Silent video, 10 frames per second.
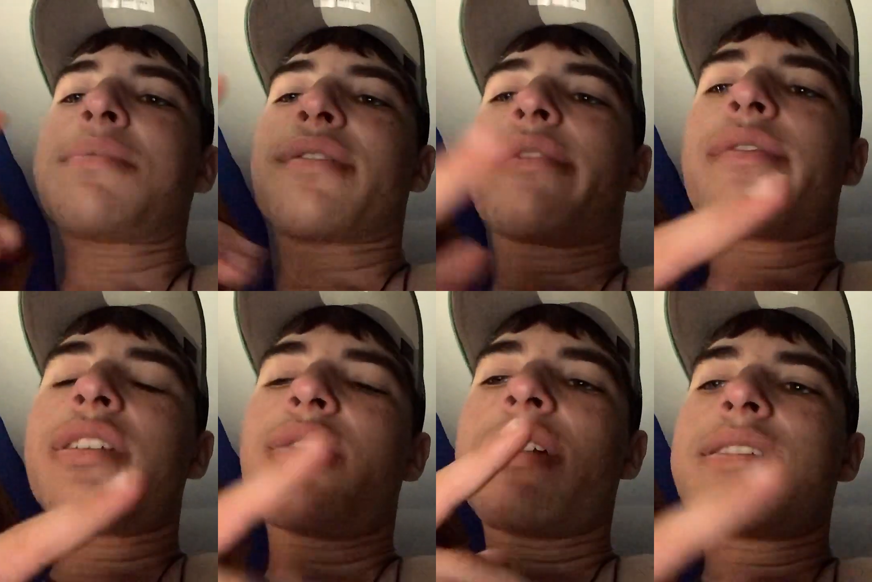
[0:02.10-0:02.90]
the
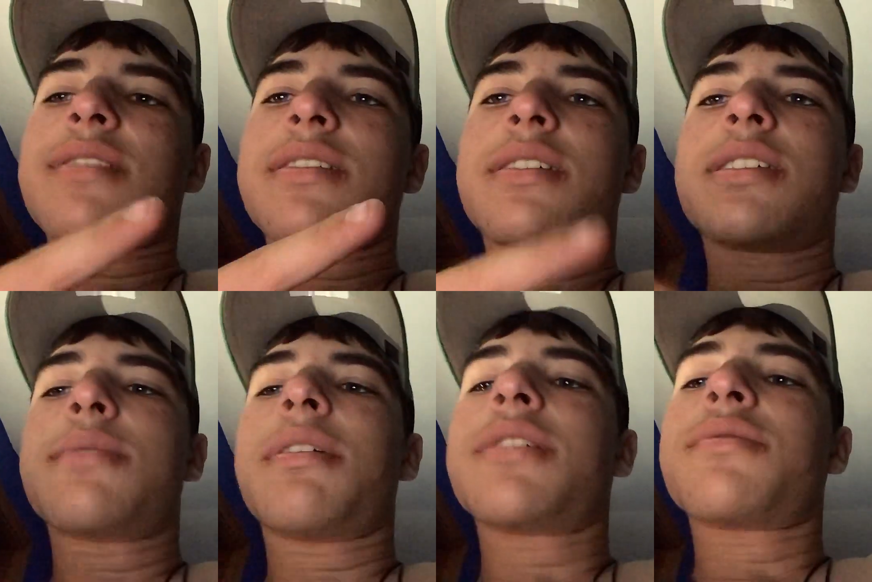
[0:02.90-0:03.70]
video as you guys can see
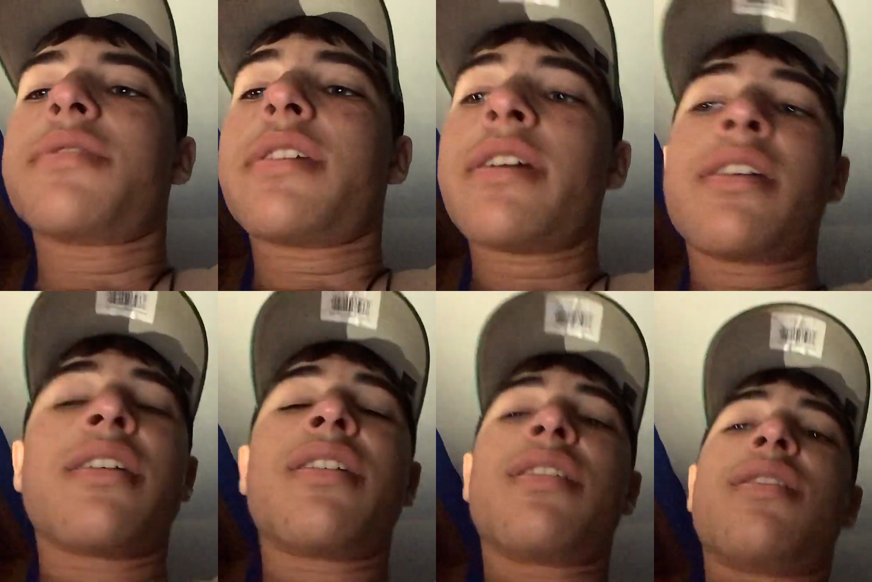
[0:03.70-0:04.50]
by the summer today.
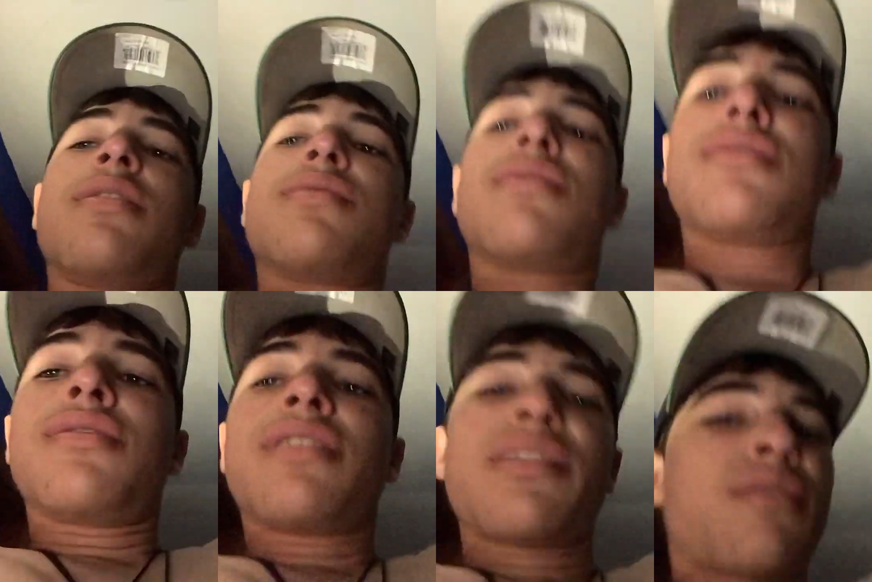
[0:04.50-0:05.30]
So
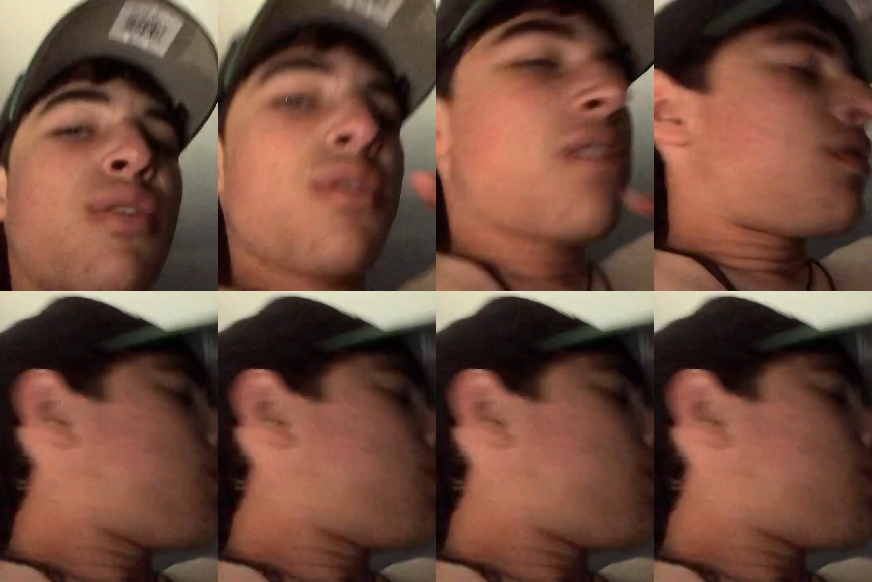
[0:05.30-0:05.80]
I hold off a